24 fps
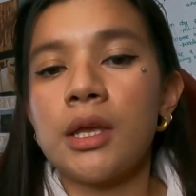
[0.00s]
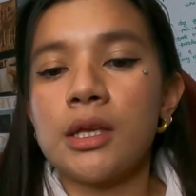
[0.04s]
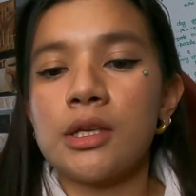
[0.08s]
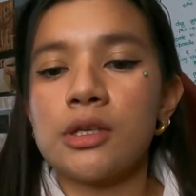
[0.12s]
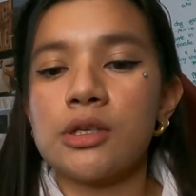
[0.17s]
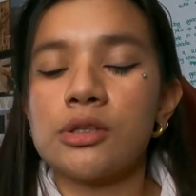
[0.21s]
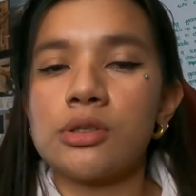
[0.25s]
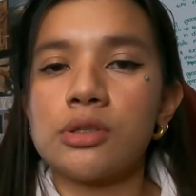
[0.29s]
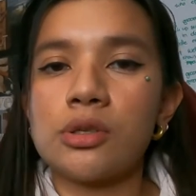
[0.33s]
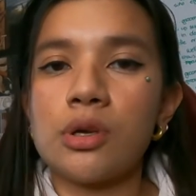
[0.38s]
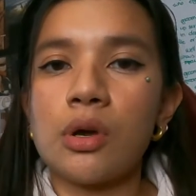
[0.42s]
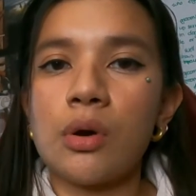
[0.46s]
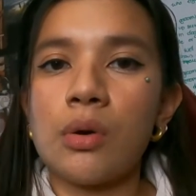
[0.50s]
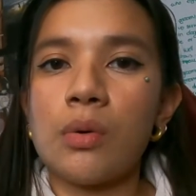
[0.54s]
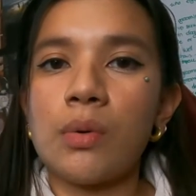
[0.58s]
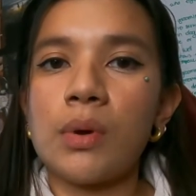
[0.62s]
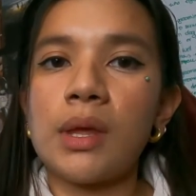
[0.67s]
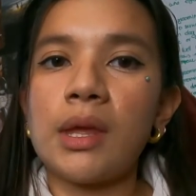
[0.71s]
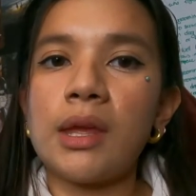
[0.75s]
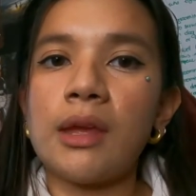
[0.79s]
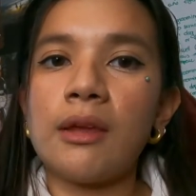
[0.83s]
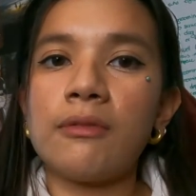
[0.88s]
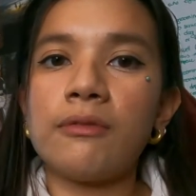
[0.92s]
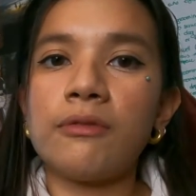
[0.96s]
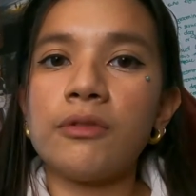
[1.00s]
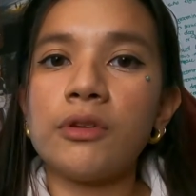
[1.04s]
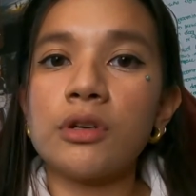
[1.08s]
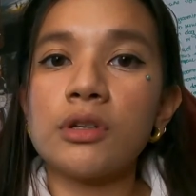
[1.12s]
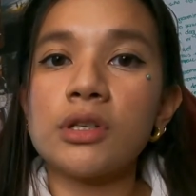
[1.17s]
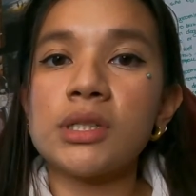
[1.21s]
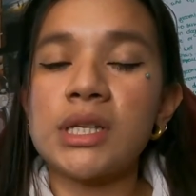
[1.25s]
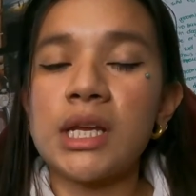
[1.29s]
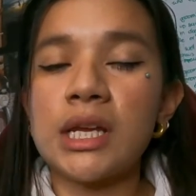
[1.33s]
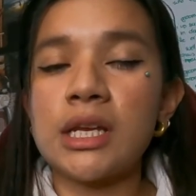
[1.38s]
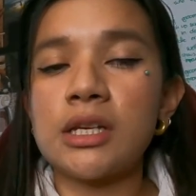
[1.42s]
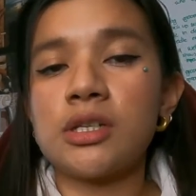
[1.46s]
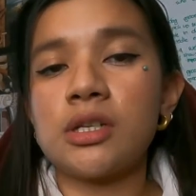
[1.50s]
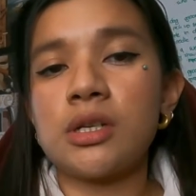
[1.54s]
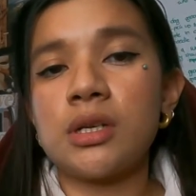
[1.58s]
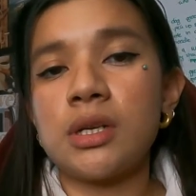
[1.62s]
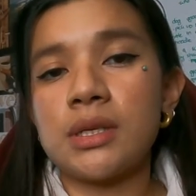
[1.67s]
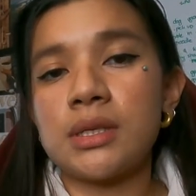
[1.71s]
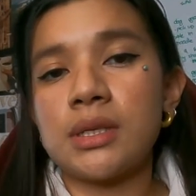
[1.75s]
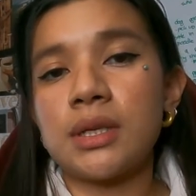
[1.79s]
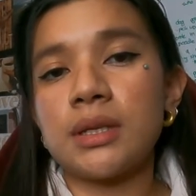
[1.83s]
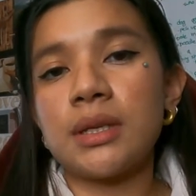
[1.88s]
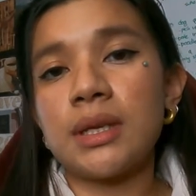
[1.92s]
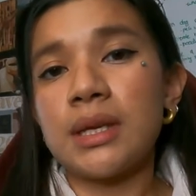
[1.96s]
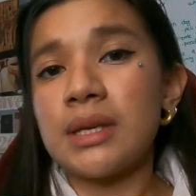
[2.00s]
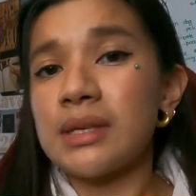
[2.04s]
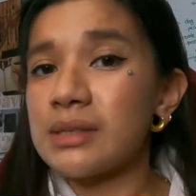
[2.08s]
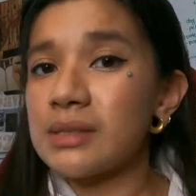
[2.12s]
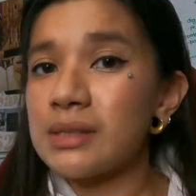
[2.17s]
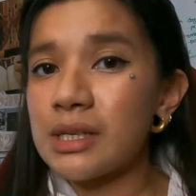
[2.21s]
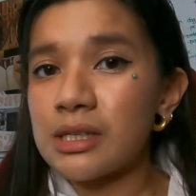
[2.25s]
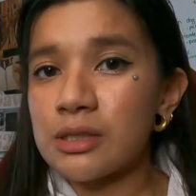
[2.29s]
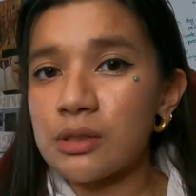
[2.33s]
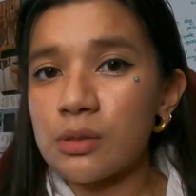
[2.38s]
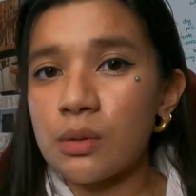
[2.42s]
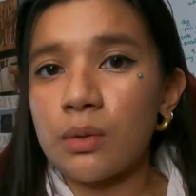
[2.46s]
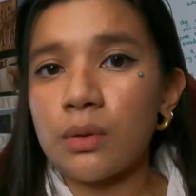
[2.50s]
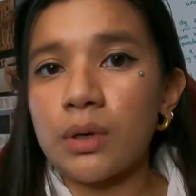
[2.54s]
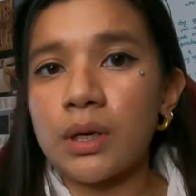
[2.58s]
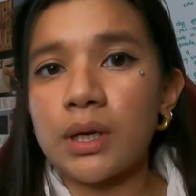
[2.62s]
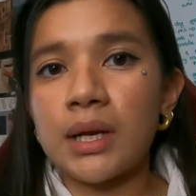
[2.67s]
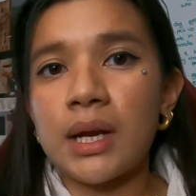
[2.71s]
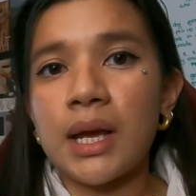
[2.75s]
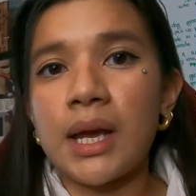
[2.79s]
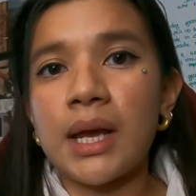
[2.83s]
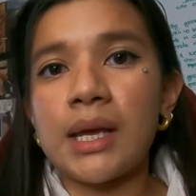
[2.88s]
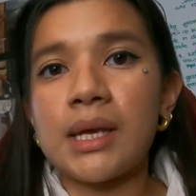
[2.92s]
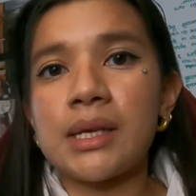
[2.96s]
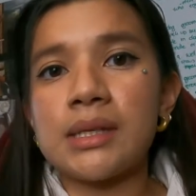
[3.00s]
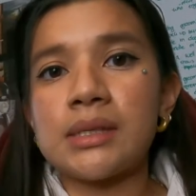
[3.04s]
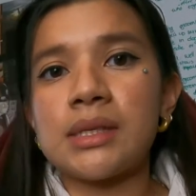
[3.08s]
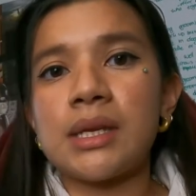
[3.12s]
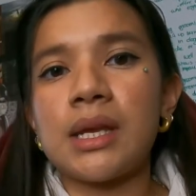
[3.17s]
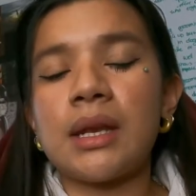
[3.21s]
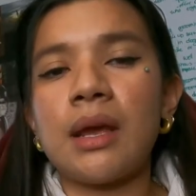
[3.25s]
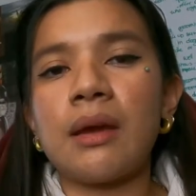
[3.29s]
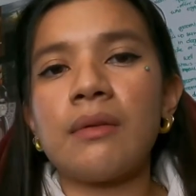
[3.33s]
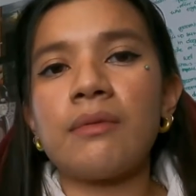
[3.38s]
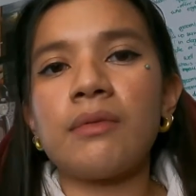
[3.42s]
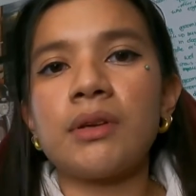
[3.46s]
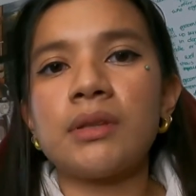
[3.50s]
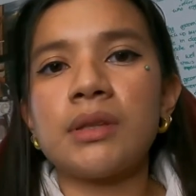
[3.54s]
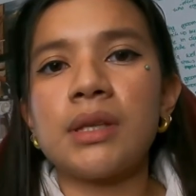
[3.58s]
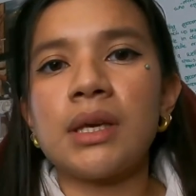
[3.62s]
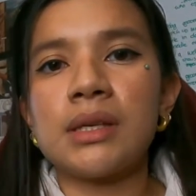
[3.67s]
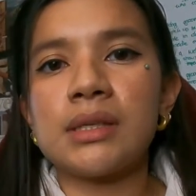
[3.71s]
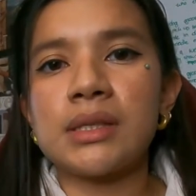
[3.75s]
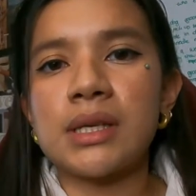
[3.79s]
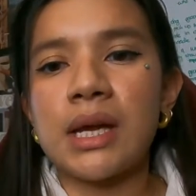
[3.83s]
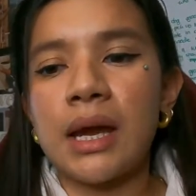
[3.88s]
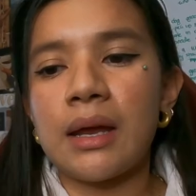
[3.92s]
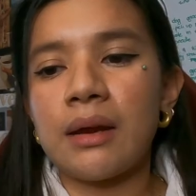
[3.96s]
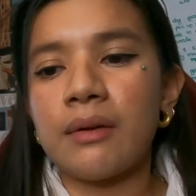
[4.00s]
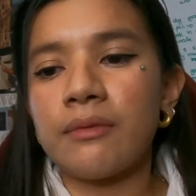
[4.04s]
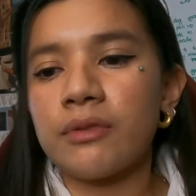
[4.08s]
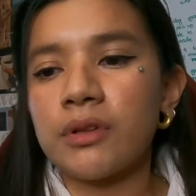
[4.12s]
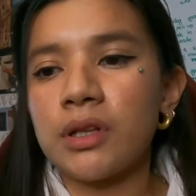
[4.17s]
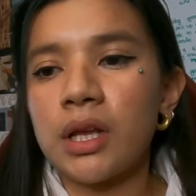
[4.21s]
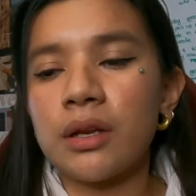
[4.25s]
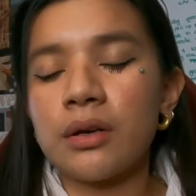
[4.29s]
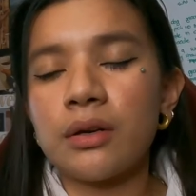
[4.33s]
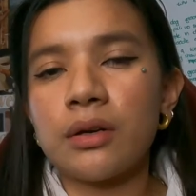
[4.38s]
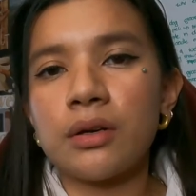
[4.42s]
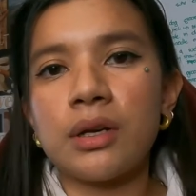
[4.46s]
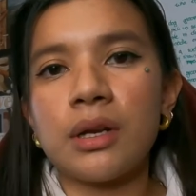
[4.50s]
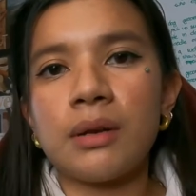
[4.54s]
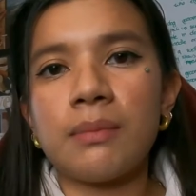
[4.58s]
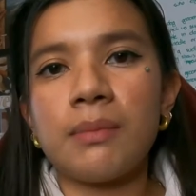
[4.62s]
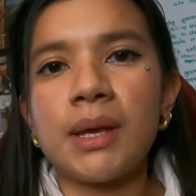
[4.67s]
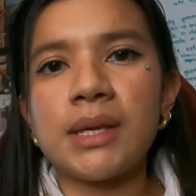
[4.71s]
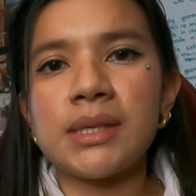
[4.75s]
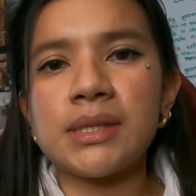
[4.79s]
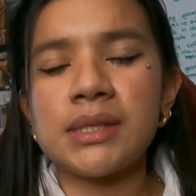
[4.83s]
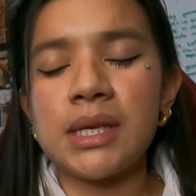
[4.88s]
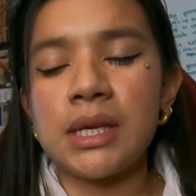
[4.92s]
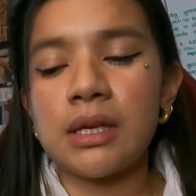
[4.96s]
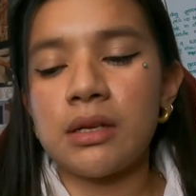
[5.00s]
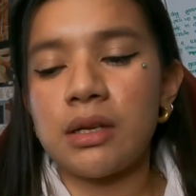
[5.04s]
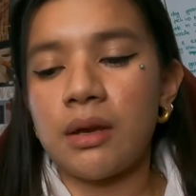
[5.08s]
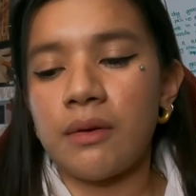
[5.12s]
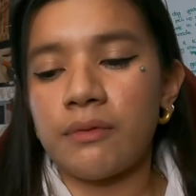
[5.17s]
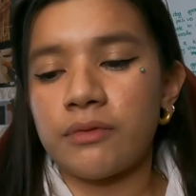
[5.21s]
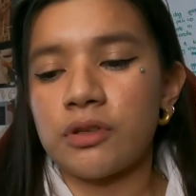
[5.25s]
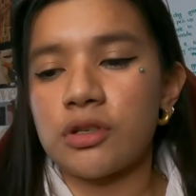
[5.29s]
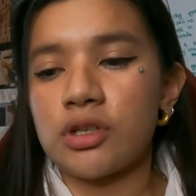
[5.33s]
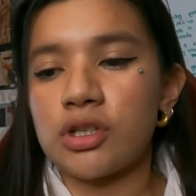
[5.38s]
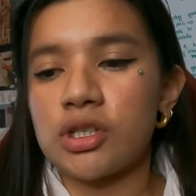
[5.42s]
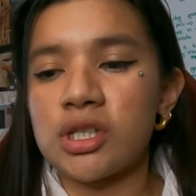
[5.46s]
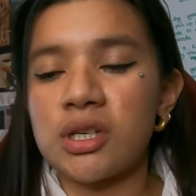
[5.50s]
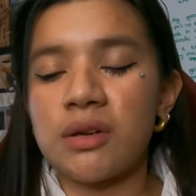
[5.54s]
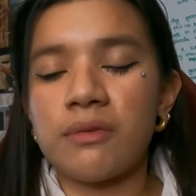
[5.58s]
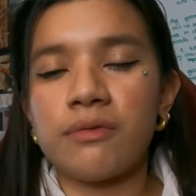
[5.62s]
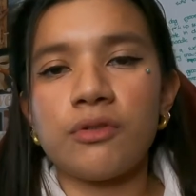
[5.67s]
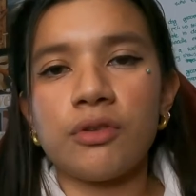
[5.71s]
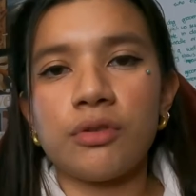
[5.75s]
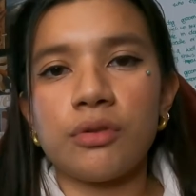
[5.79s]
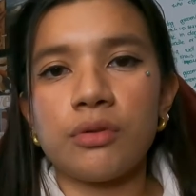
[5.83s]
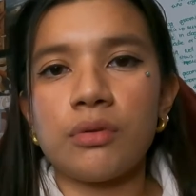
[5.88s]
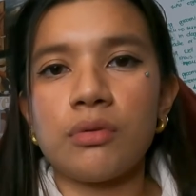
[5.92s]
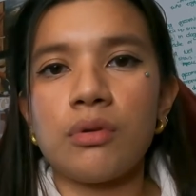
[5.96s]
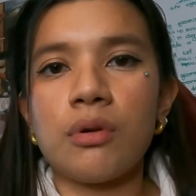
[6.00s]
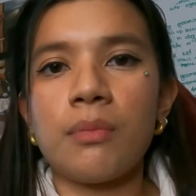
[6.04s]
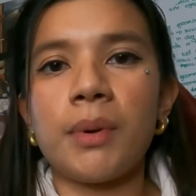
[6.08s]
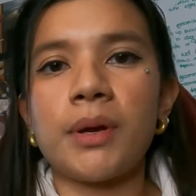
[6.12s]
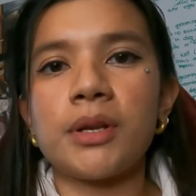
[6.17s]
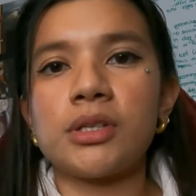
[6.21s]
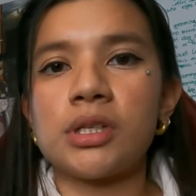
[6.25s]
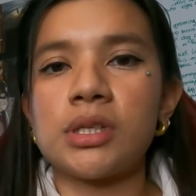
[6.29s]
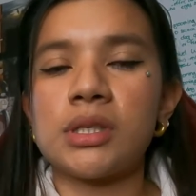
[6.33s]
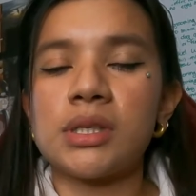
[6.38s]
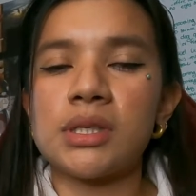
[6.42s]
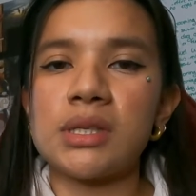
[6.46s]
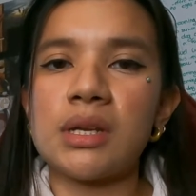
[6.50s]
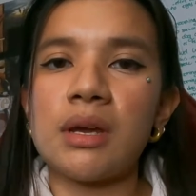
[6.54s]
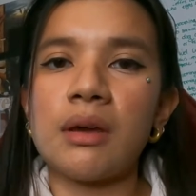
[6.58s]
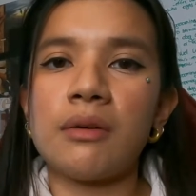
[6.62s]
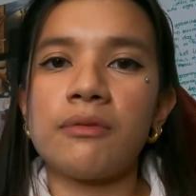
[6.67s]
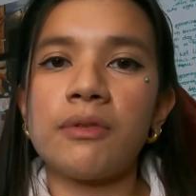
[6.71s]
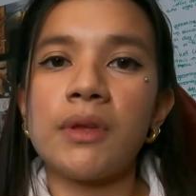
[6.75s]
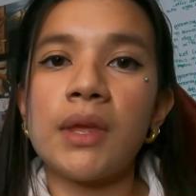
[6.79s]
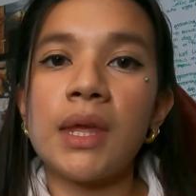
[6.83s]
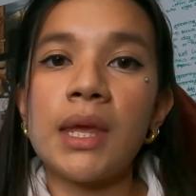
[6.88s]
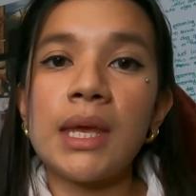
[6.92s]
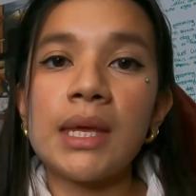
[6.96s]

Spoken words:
So if your station is disorganized and everything's kind of cluttered and messy and you have to shift through a bunch of stuff